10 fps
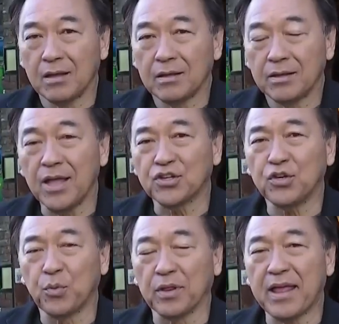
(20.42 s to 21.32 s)
Yeah,
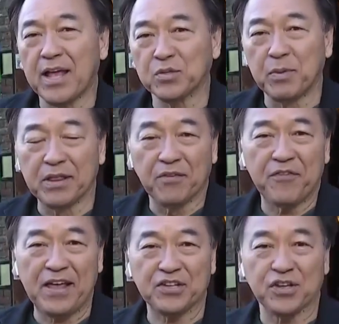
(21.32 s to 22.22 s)
she really has been the
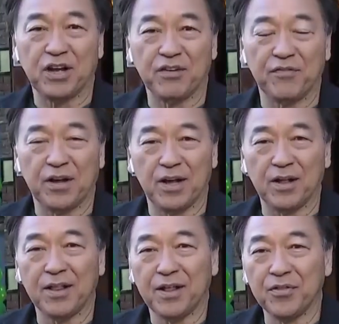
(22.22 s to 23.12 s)
face of
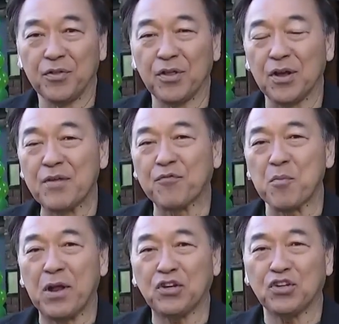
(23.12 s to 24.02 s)
the
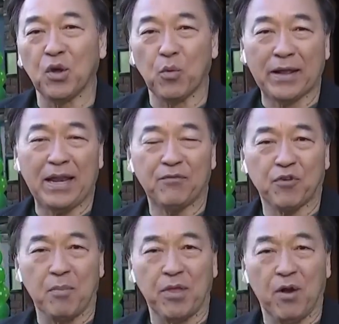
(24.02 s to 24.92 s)
information that we're getting
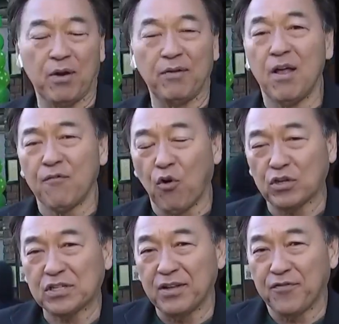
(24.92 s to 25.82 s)
from there, and
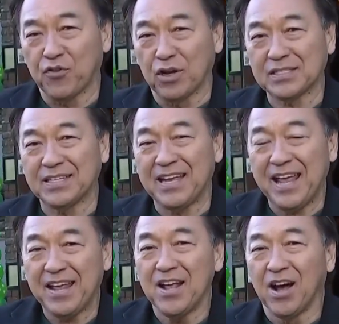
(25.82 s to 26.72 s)
fortunately for us
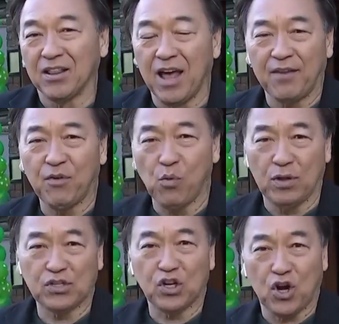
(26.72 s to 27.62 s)
today, a lot of it
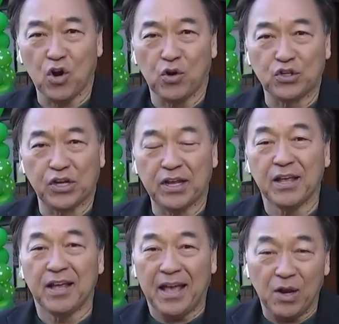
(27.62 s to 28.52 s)
was
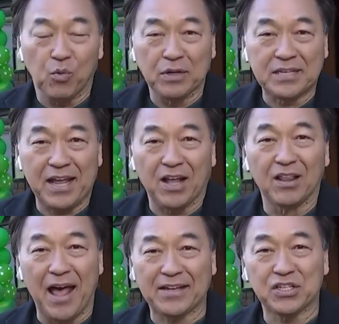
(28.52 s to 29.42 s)
encouraging, and it would take a
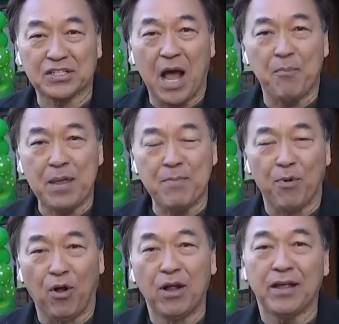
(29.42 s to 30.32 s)
lot to stop
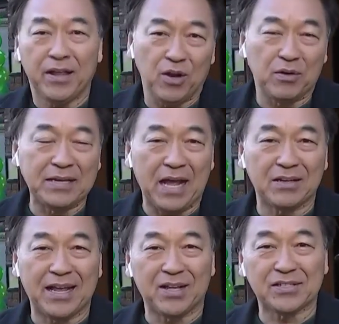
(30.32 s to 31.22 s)
people here in
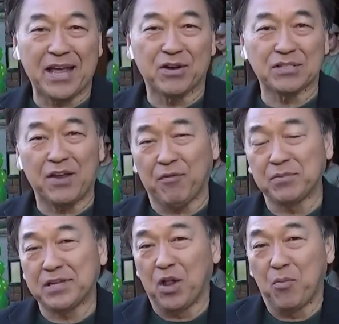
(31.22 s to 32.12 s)
downtown San Jose
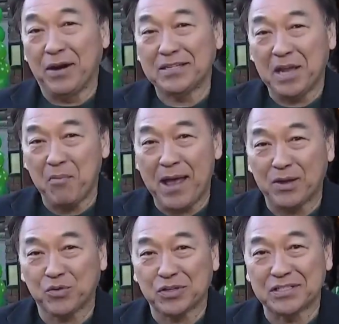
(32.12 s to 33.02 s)
from celebrating St.
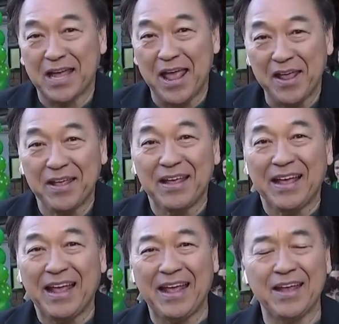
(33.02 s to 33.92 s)
Patrick's Day,
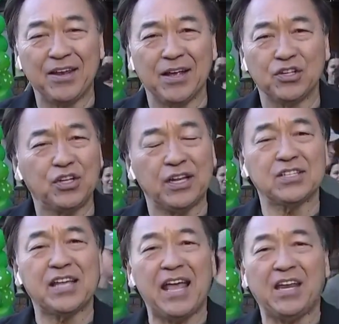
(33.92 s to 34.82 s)
and she
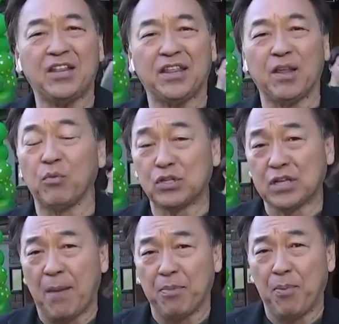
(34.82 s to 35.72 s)
didn't say anything that would
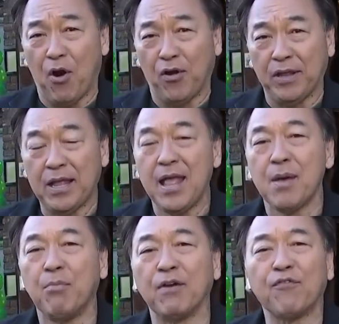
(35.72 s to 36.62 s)
stop the party.
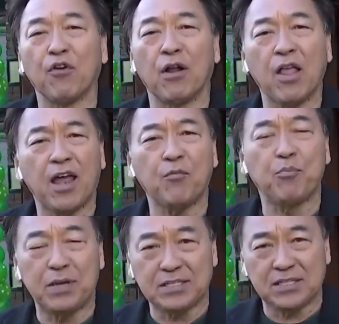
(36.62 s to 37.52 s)
But for a lot
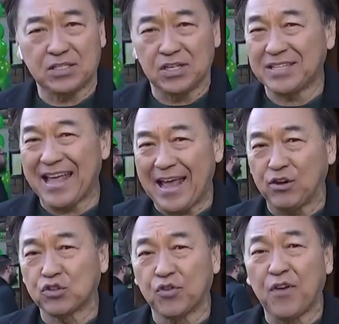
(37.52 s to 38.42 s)
of businesses that
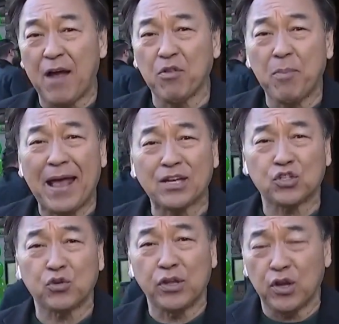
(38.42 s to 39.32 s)
had to survive the
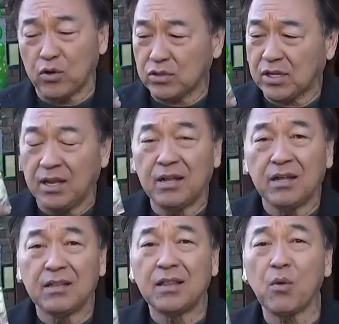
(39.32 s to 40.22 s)
past 2 years,
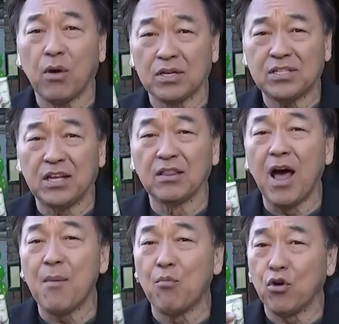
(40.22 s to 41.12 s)
they want to see a
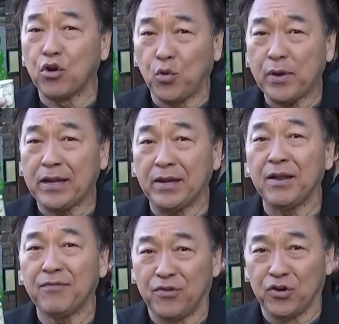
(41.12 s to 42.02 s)
lot more
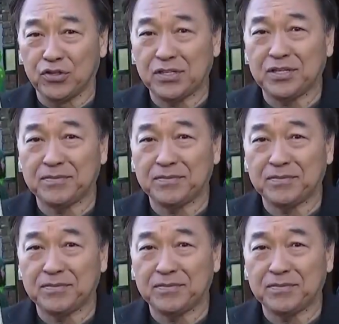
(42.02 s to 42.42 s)
green first.